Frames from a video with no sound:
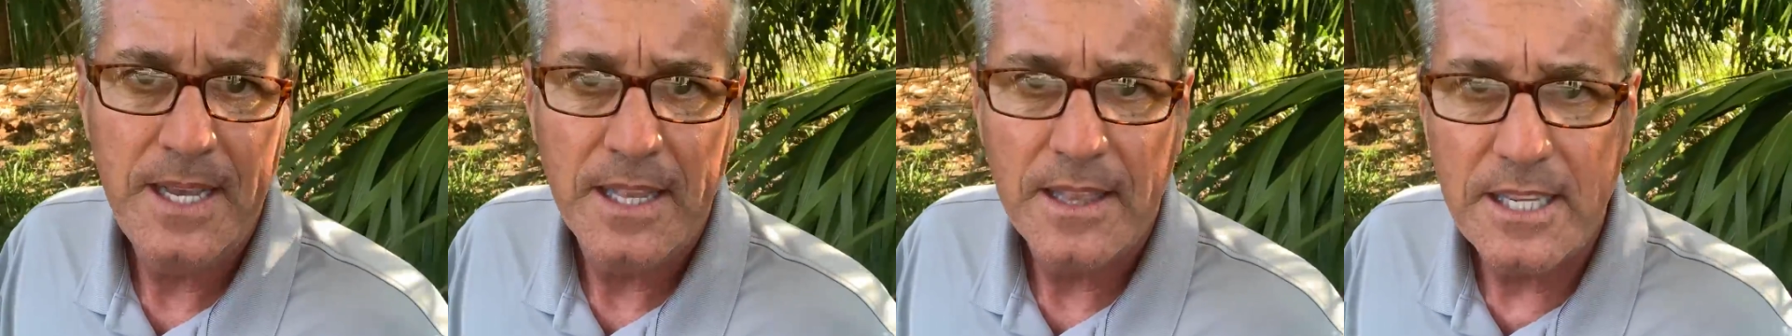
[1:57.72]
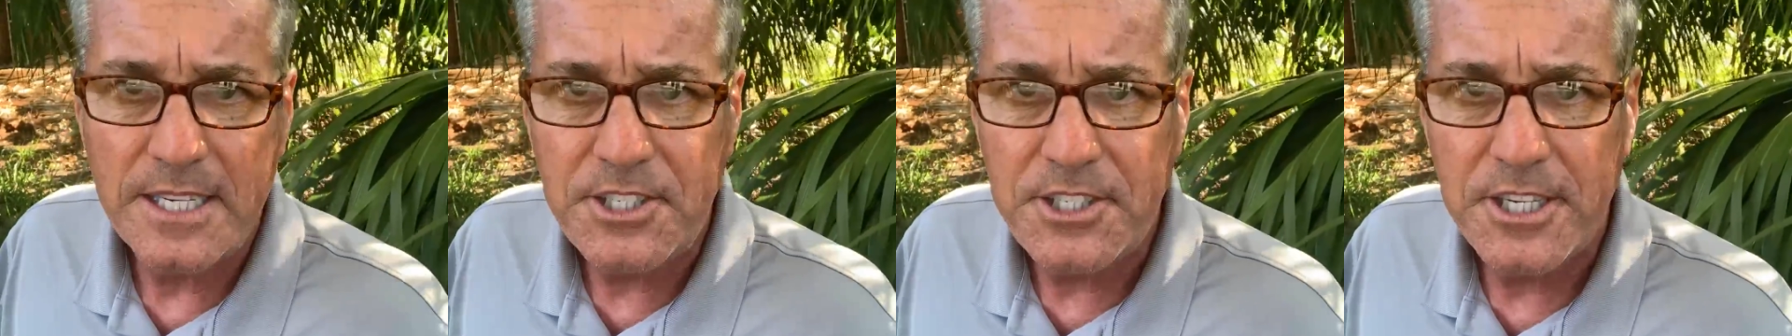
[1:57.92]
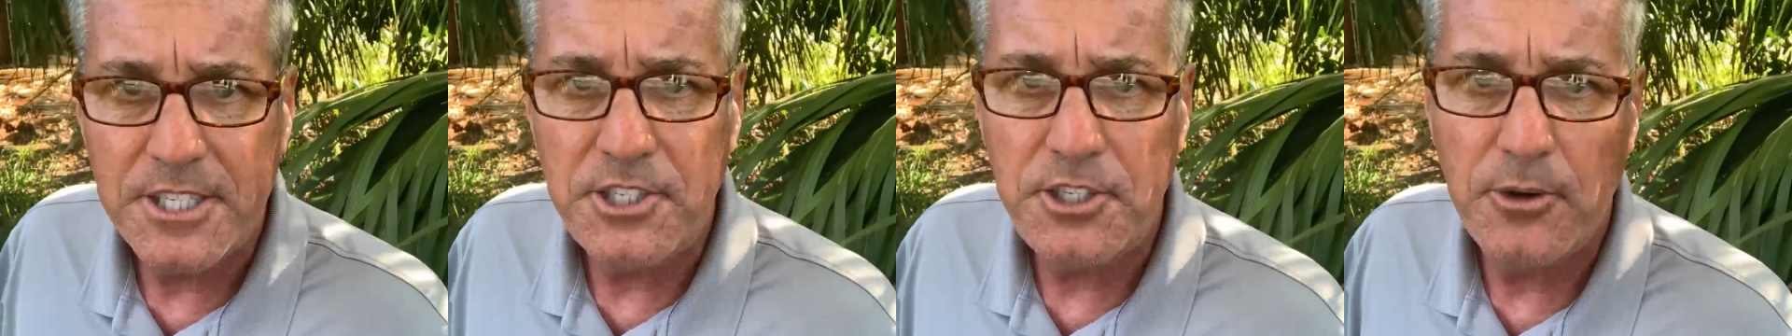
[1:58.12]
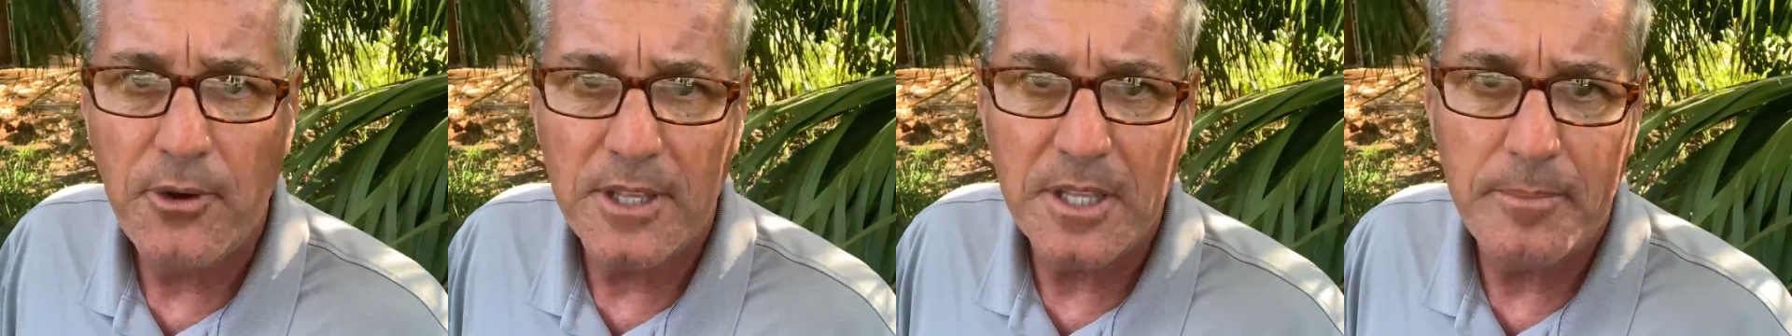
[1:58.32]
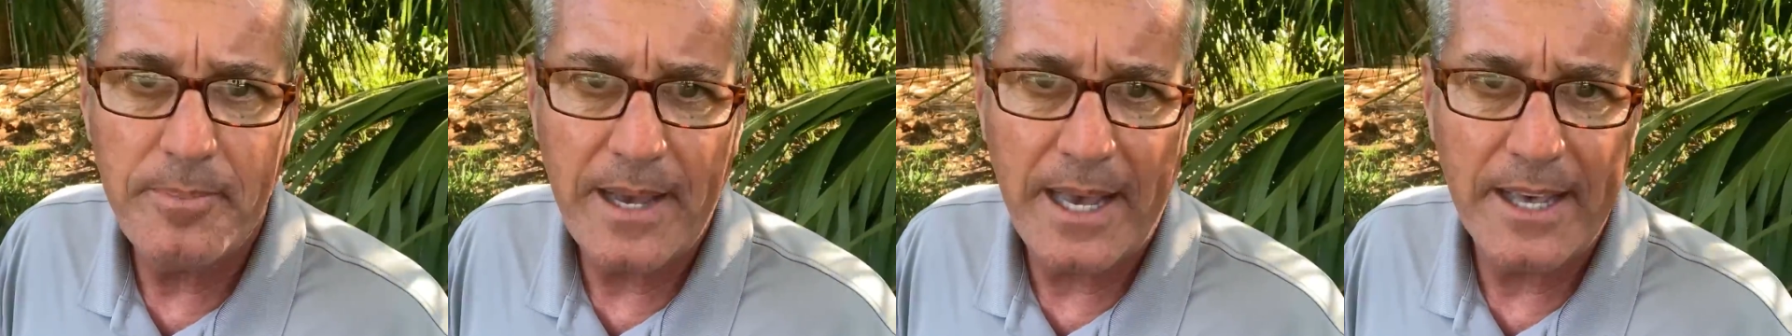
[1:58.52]
Let's get you
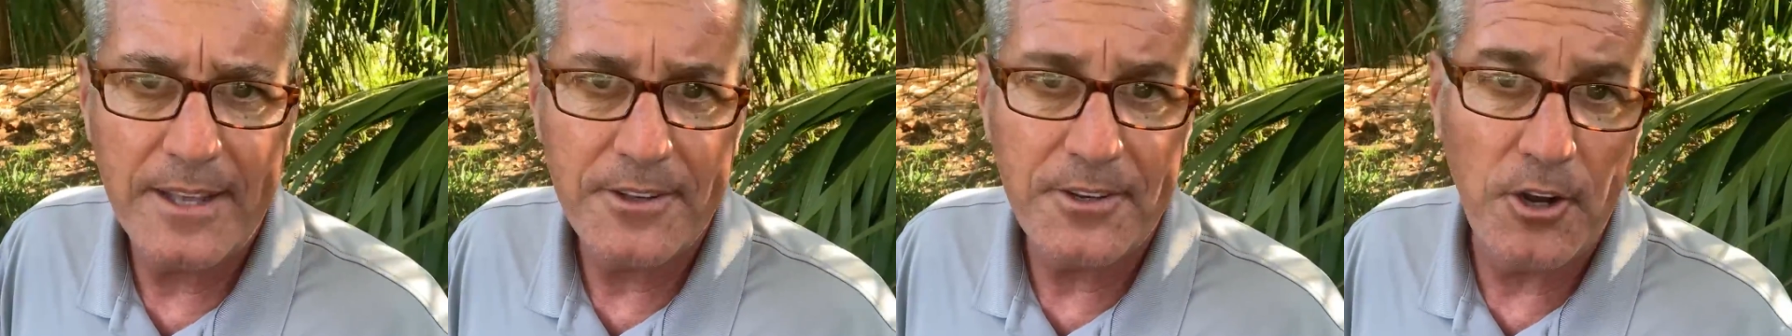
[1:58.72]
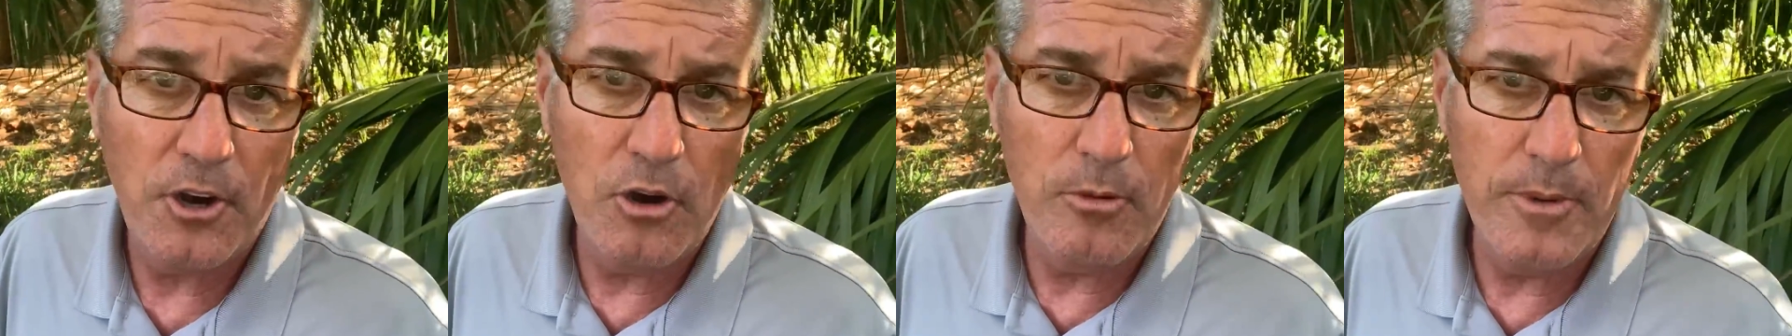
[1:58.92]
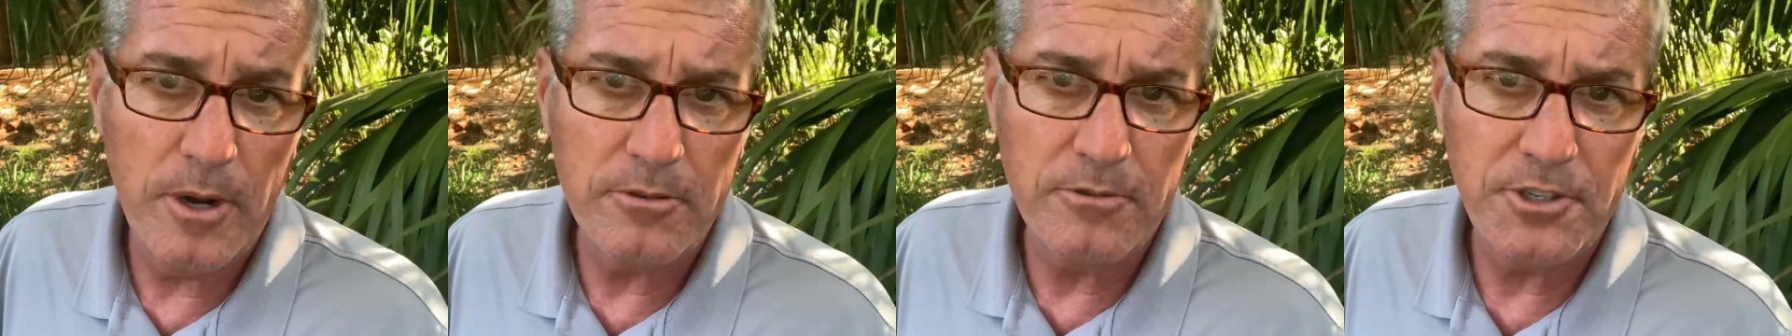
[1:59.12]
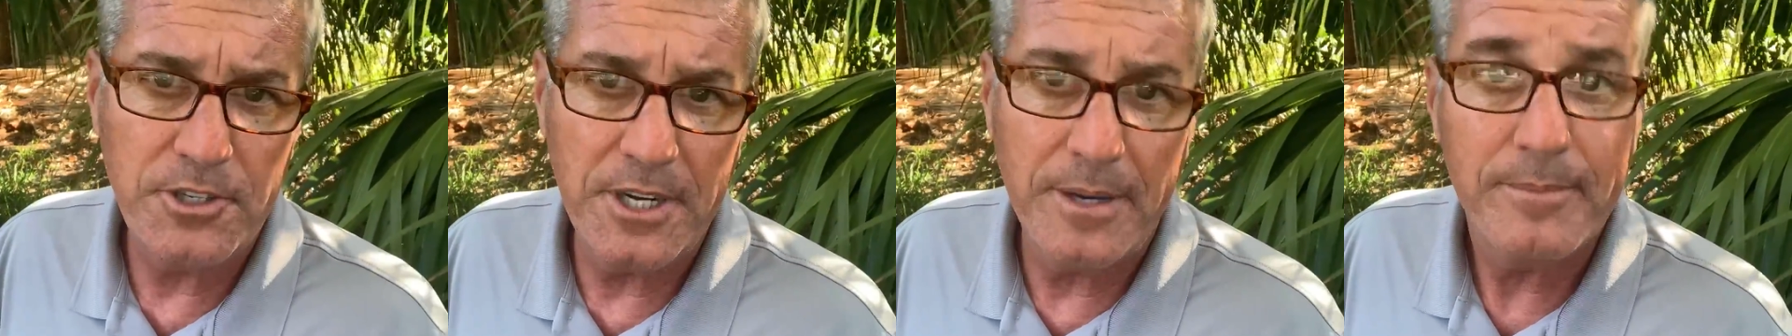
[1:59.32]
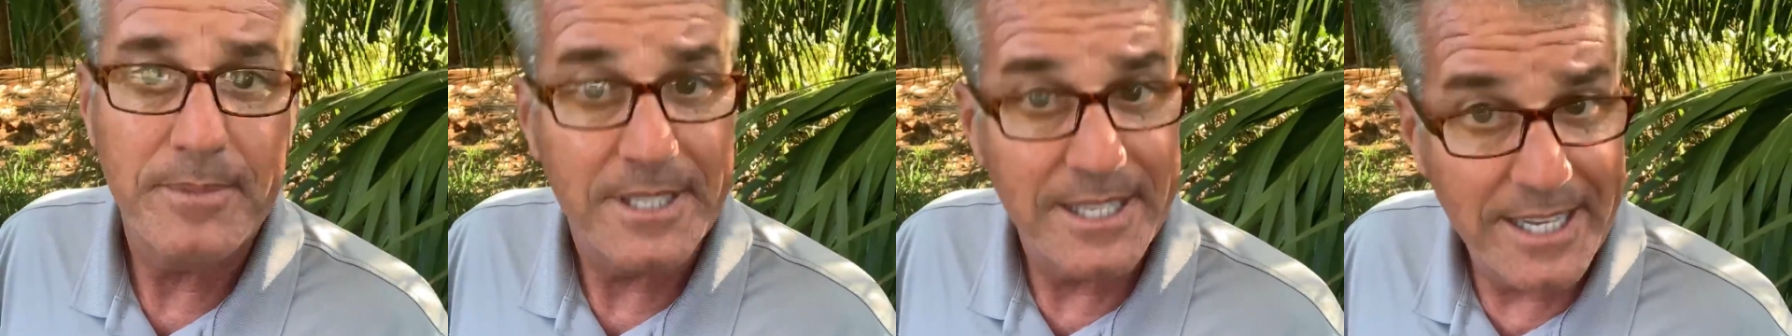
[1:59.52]
on the path to home
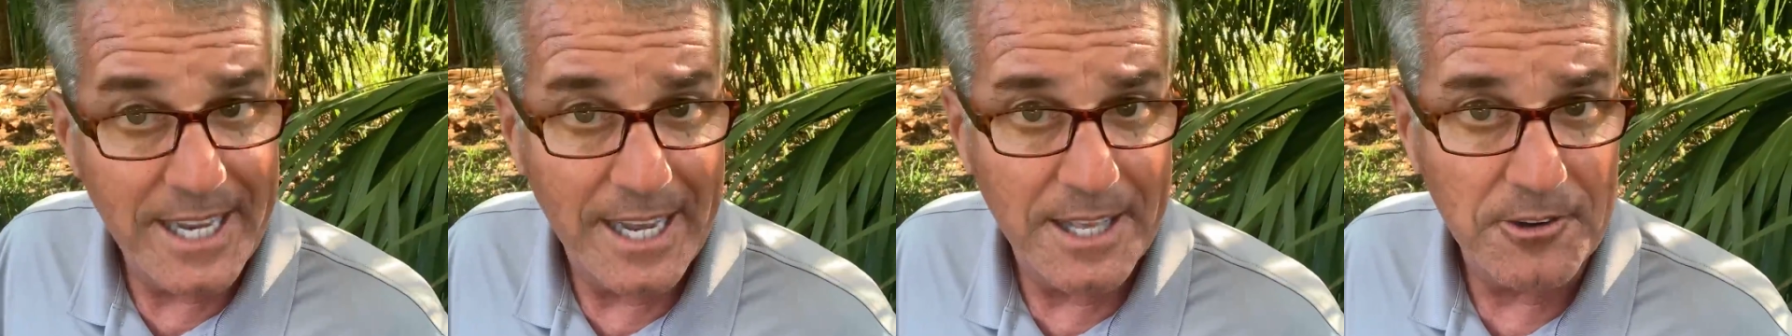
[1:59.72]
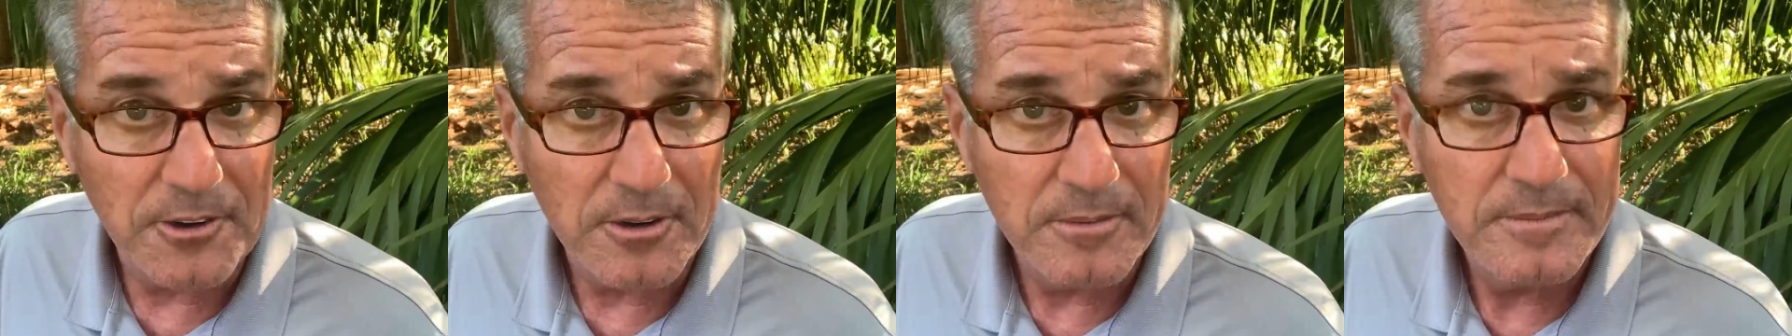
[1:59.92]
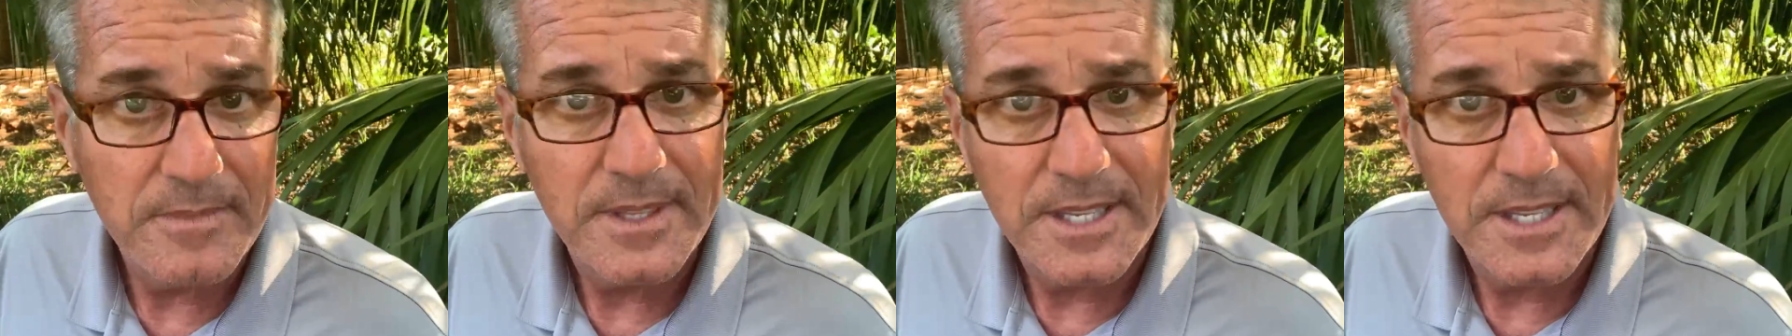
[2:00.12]
ownership together.